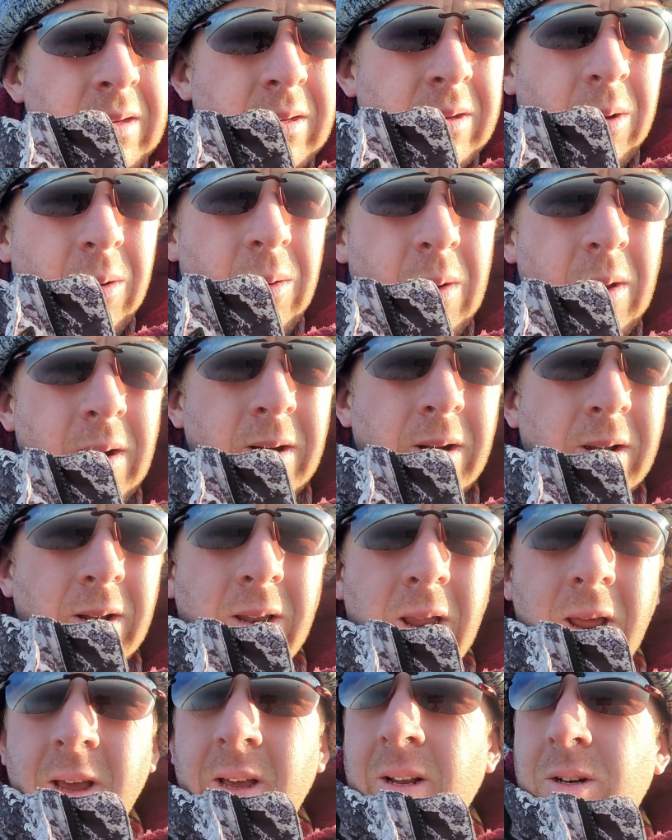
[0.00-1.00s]
So I wanted to
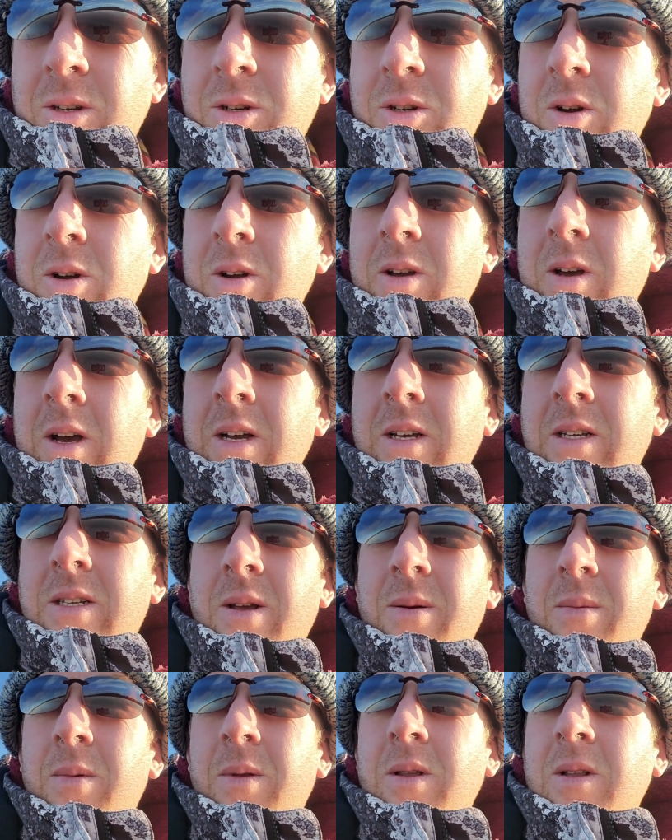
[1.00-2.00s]
take and show you guys
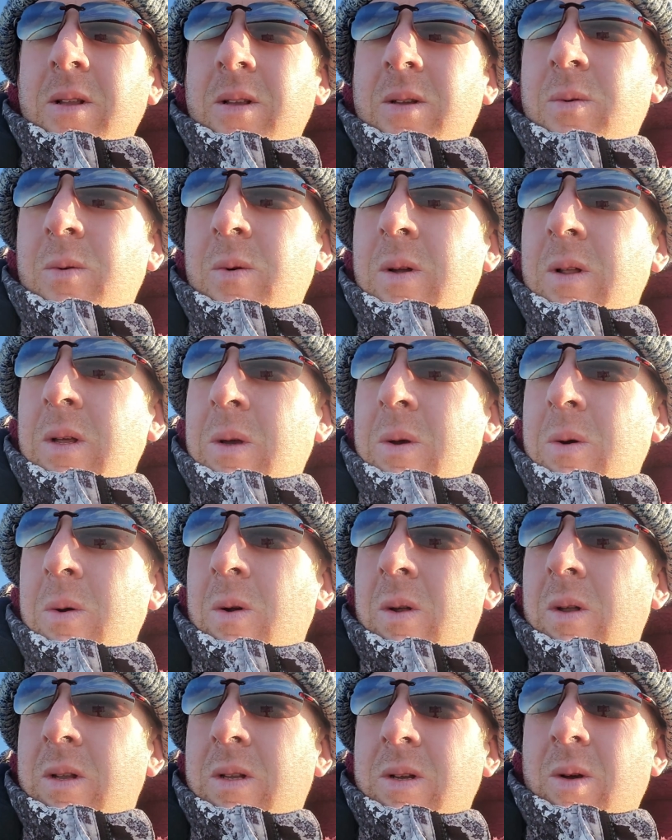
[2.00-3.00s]
something that's really
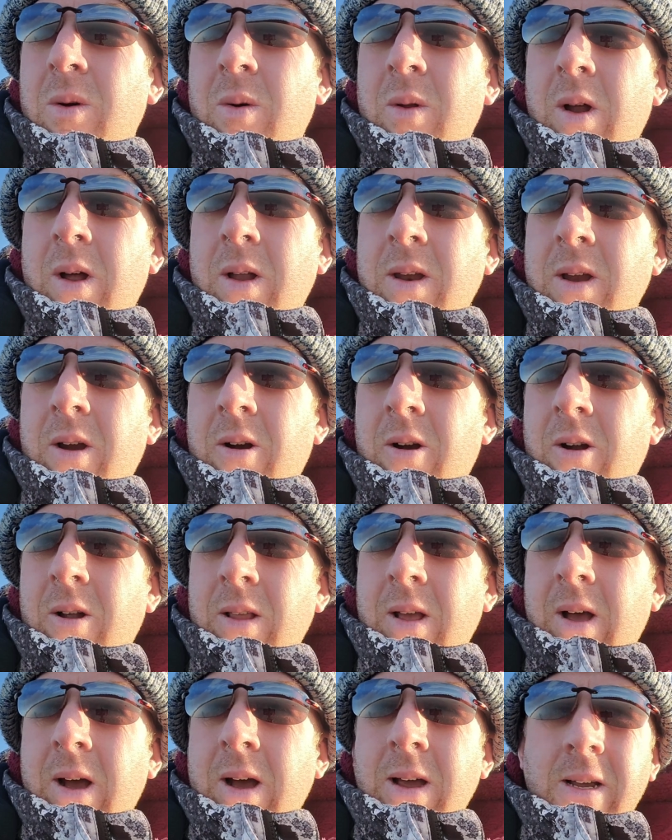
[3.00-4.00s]
cool that's going on here
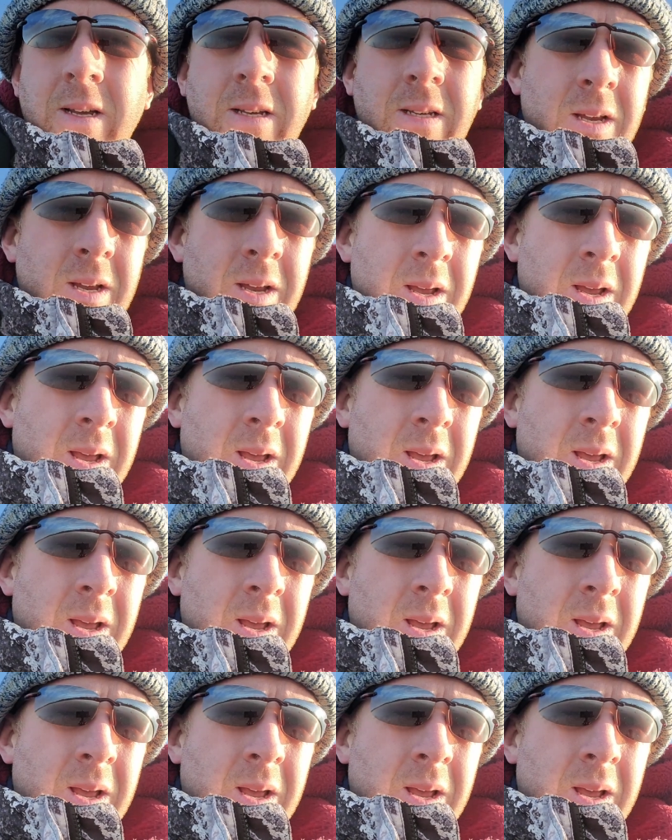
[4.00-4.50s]
on the ice.